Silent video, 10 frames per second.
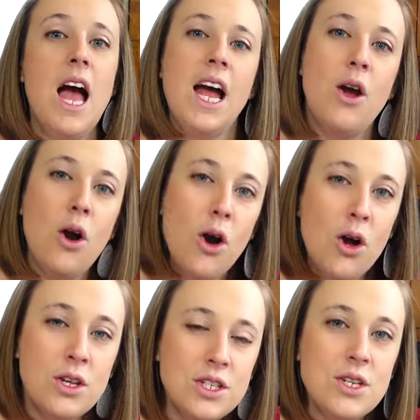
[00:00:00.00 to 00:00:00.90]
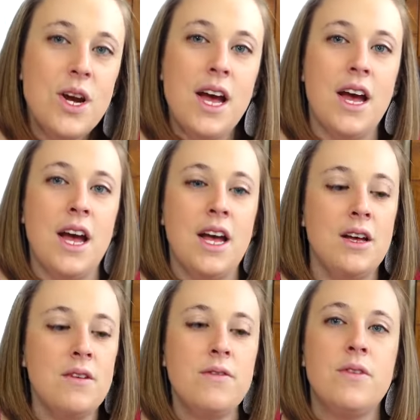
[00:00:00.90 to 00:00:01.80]
I also
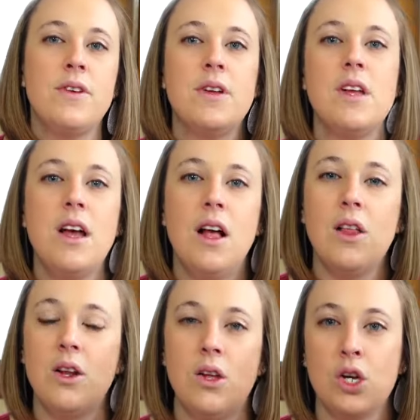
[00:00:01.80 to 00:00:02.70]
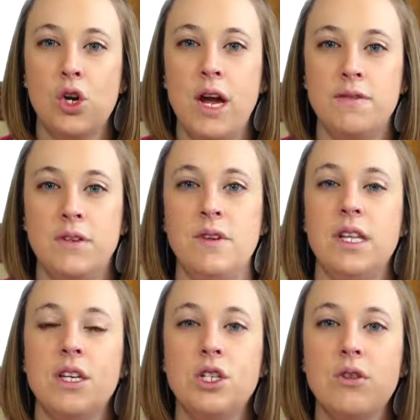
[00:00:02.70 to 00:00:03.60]
have a little Craftivity
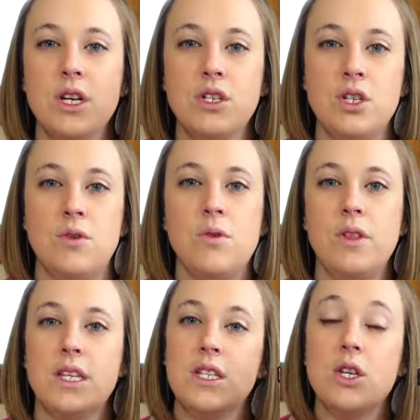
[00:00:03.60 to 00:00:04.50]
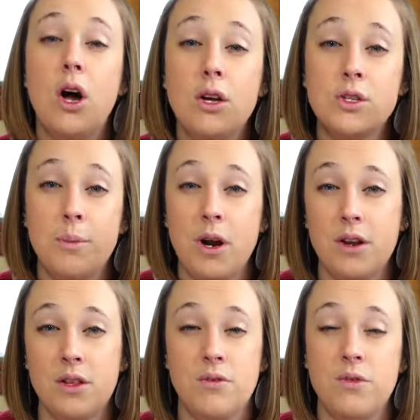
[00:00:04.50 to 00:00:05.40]
that you can do. This is also part
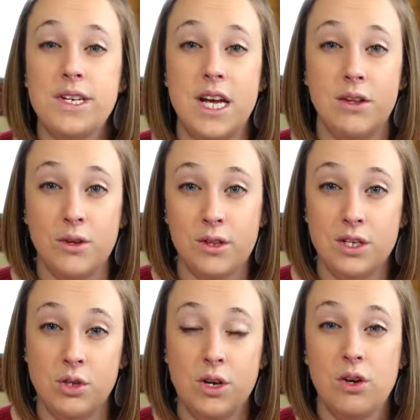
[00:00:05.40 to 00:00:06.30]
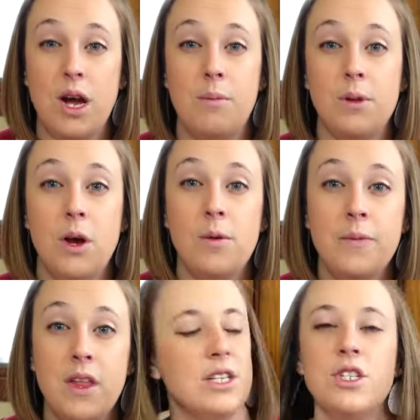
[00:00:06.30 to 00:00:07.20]
of the free download that you can grab
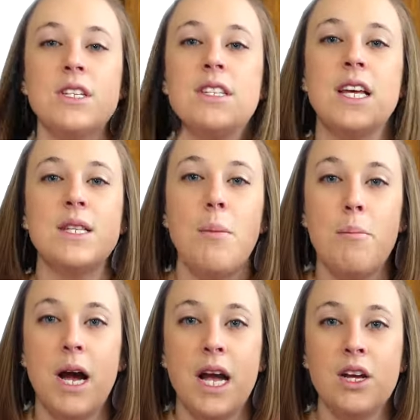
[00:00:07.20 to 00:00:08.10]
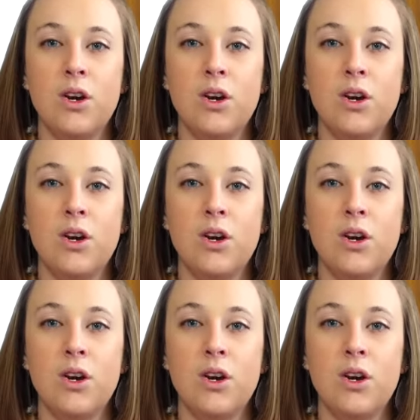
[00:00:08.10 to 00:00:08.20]
below. It just says my